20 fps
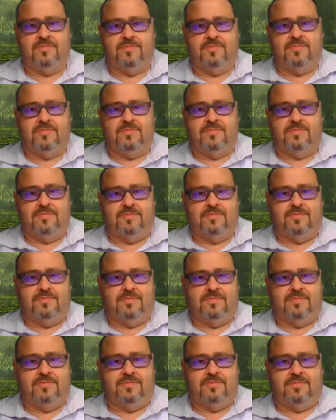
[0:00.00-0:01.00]

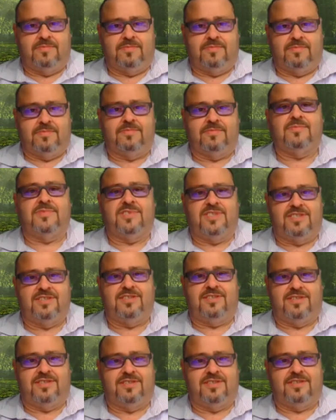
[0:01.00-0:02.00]

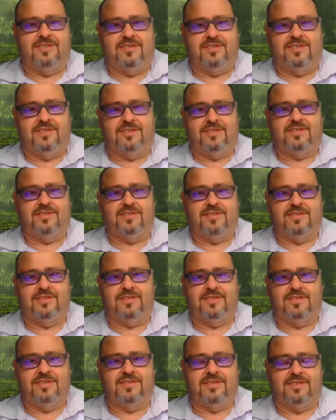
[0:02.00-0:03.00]

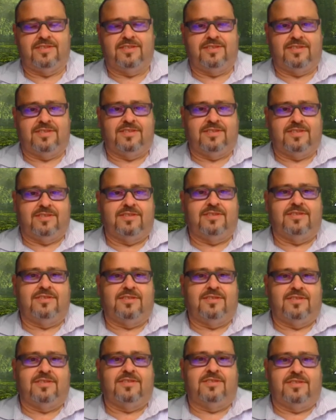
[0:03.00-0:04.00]

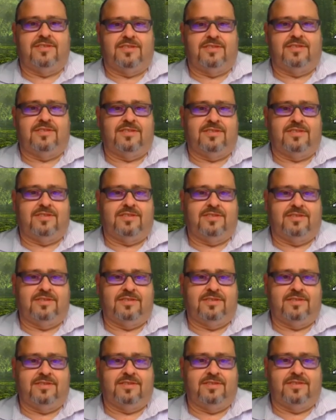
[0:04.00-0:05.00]

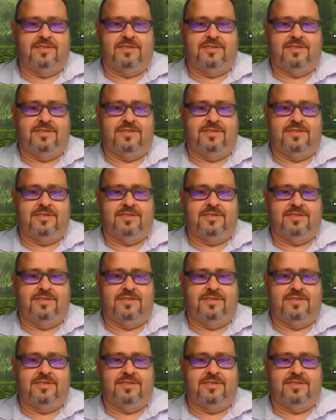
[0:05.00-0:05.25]
This person isn't speaking.